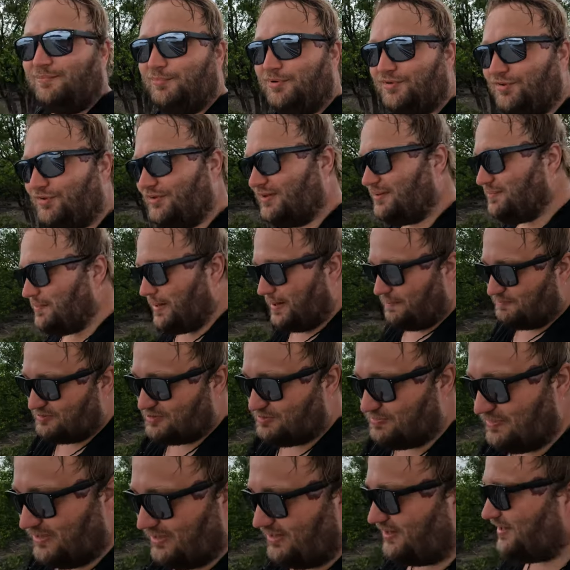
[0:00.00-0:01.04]
But on a
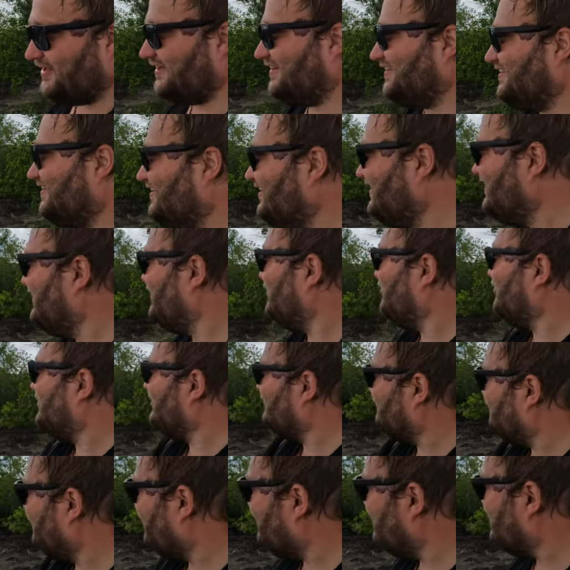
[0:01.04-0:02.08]
Maps Me, like, you
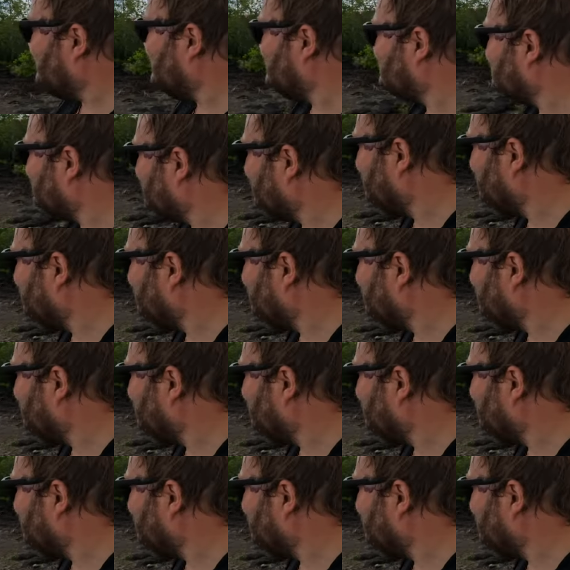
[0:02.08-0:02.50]
can find these